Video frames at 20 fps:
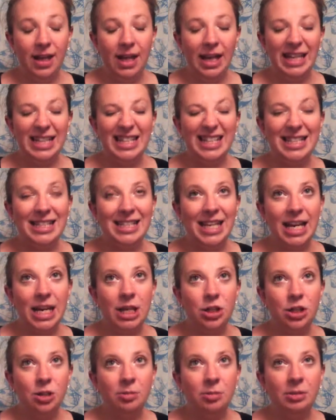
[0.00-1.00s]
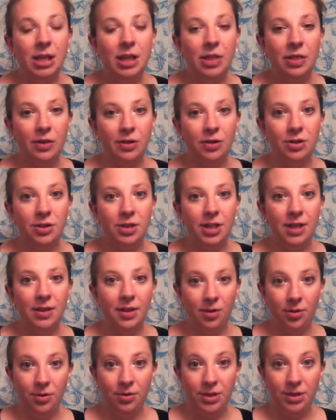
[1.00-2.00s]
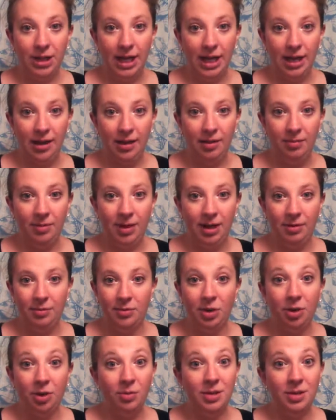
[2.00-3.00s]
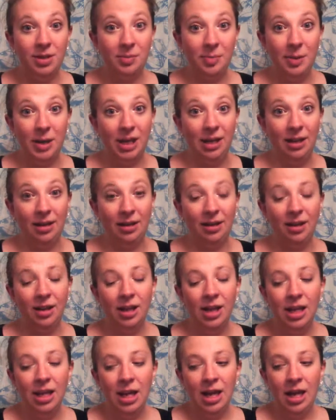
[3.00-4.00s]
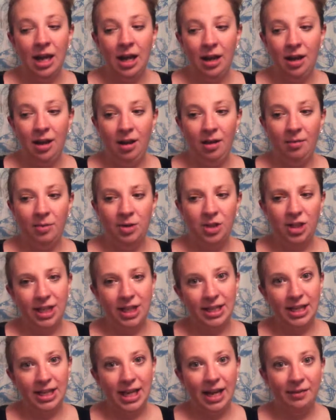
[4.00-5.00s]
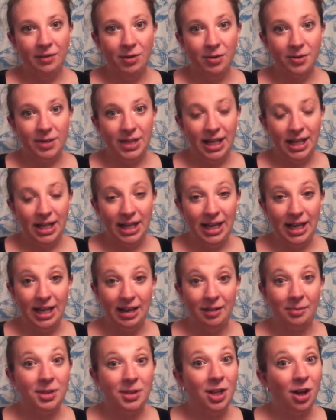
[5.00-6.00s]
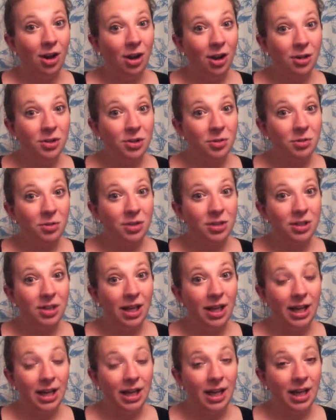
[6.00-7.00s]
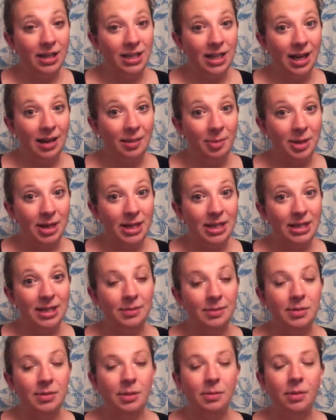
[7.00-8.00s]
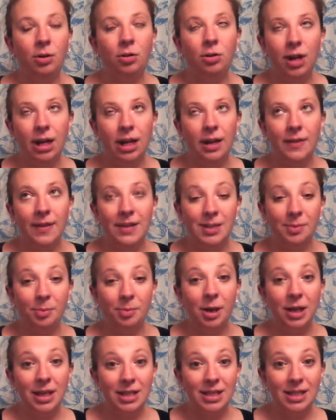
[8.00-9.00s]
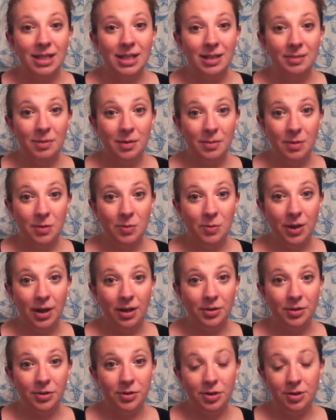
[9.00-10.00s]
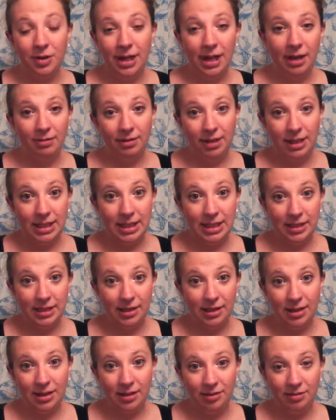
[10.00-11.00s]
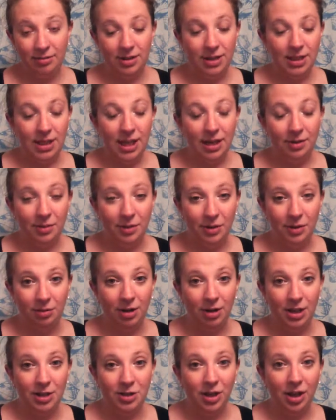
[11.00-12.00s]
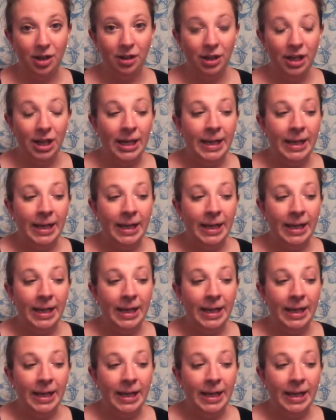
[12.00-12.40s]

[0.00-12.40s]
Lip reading: insatiably thirsty the whole time, and I was always peeing, which I guess kind of goes hand in hand, but that also is like a diabetes symptom. Well, granted, it's a pregnancy symptom as well, so you can't really, take it with a grain of salt.